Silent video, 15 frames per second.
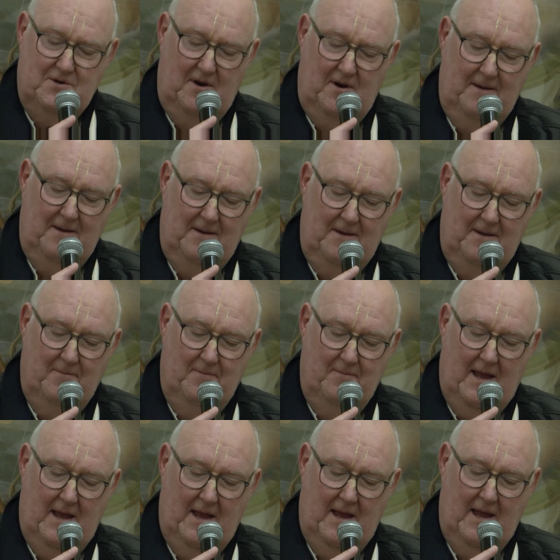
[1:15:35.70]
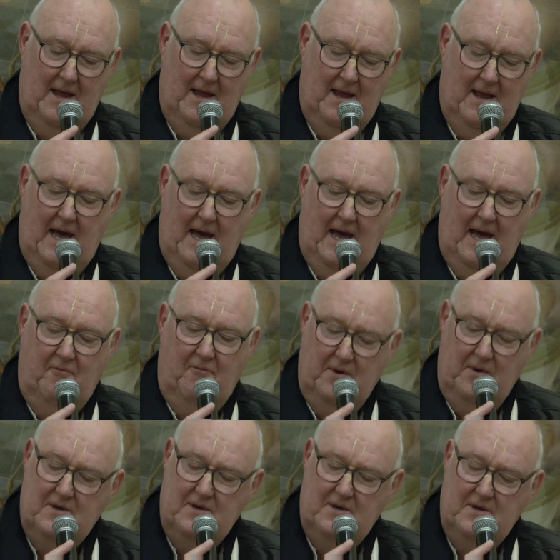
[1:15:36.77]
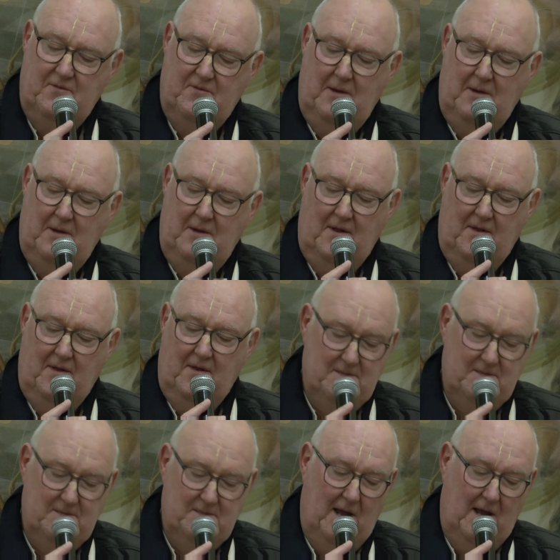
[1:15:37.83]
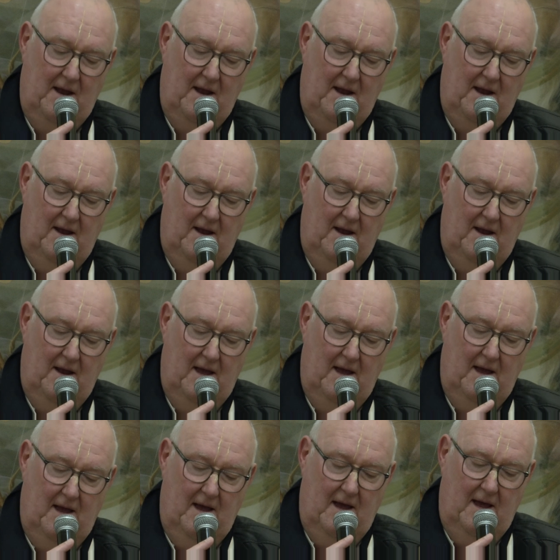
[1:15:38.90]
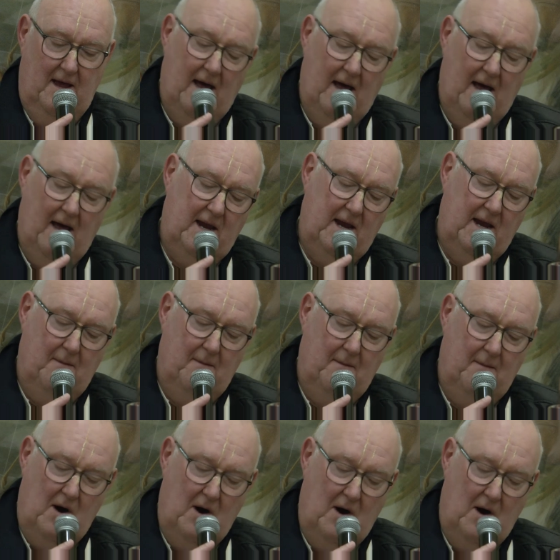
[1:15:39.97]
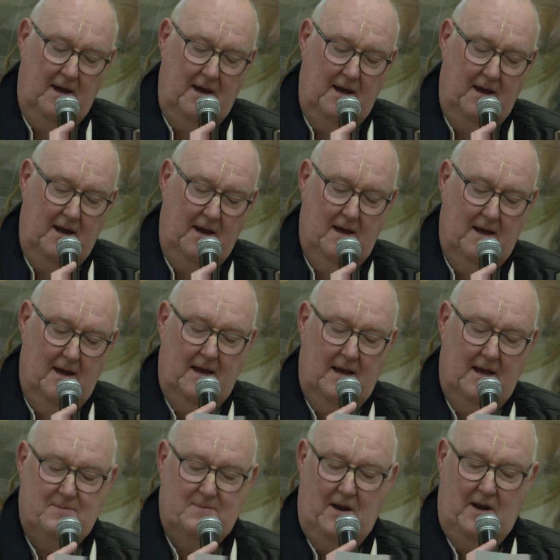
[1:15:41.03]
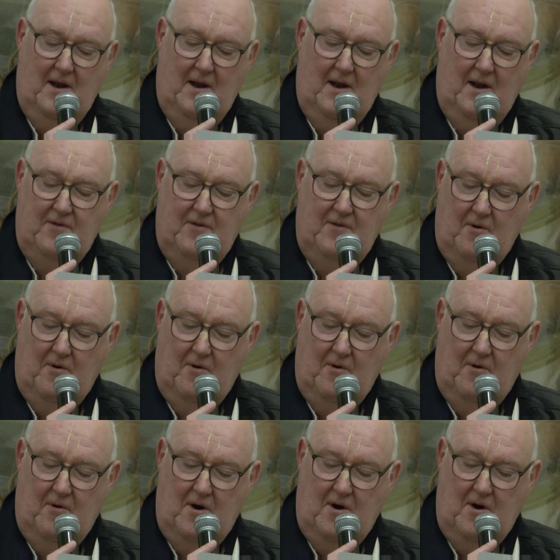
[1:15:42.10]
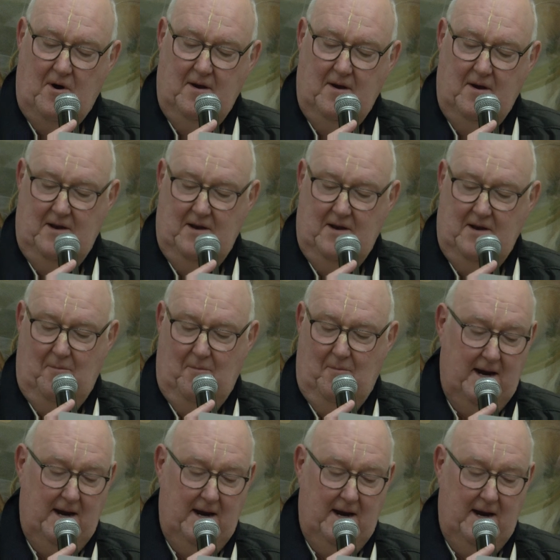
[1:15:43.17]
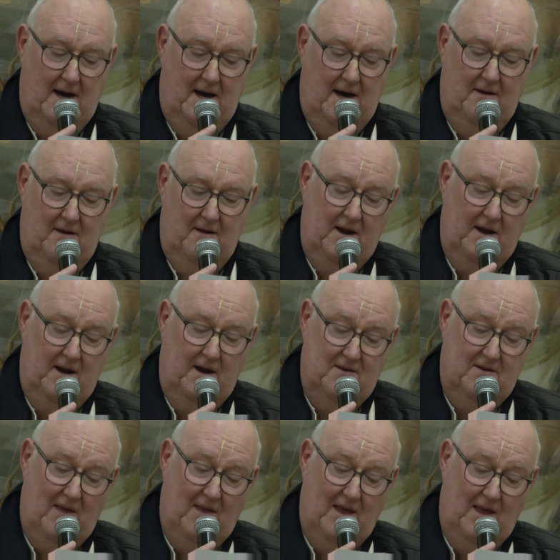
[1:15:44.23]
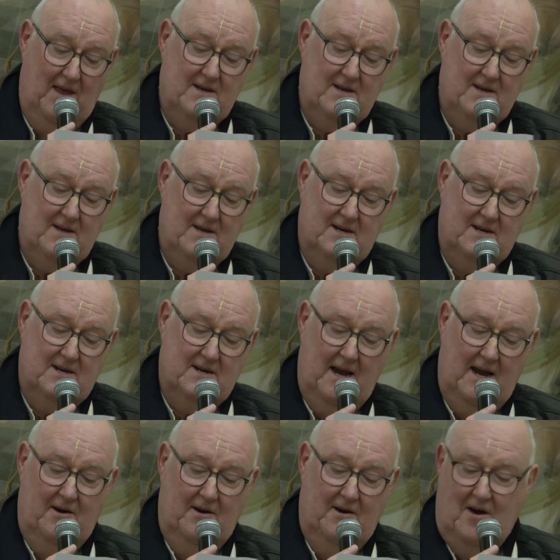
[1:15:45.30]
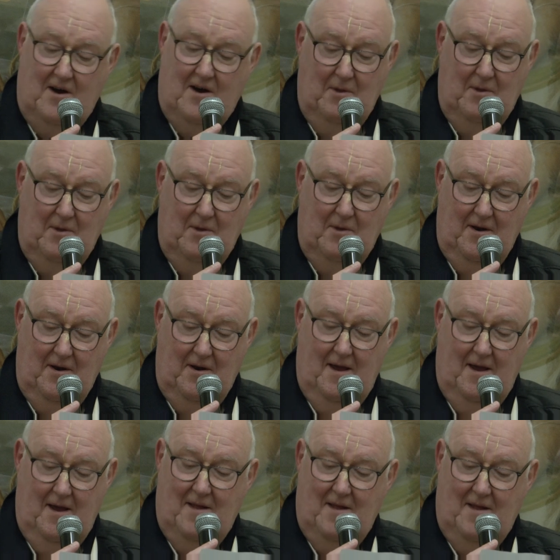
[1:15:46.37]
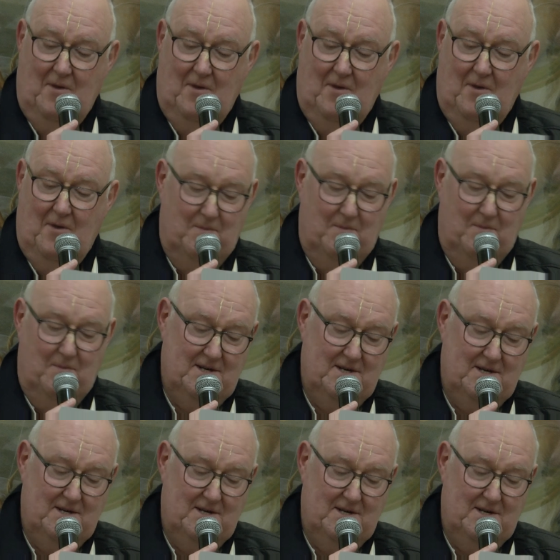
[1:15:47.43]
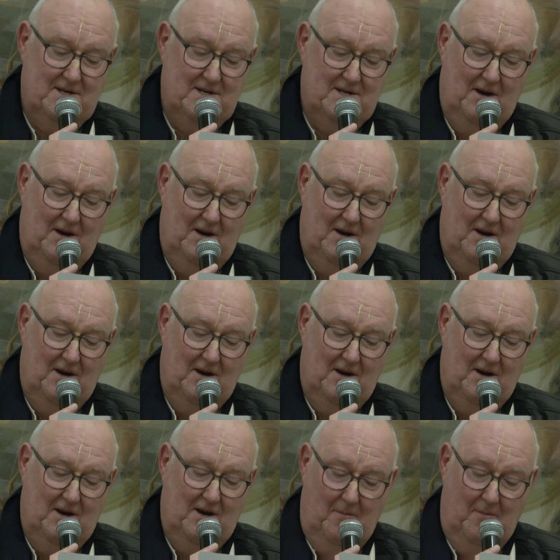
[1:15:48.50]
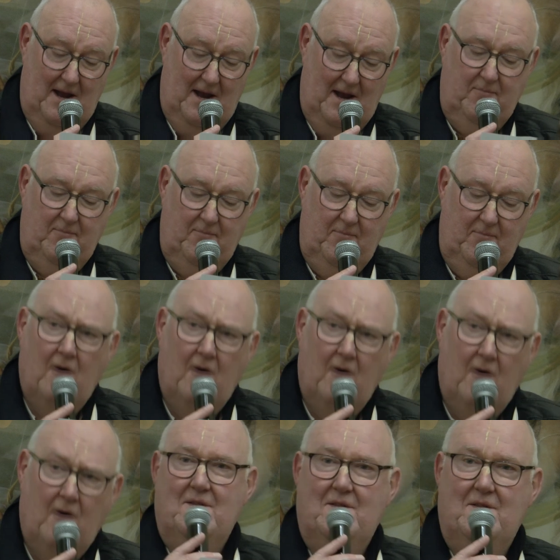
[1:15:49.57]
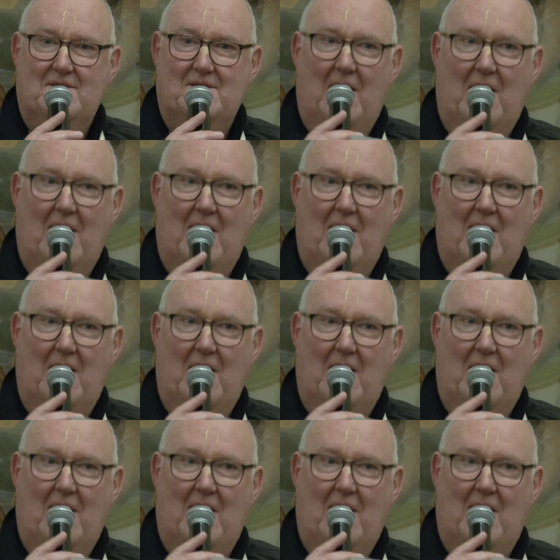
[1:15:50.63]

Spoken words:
Out of billions of people on this planet, how lucky am I? It's better than lifting a rock in your backyard and finding a 10,000 carat diamond, the most precious thing on the planet. How could this have happened to me?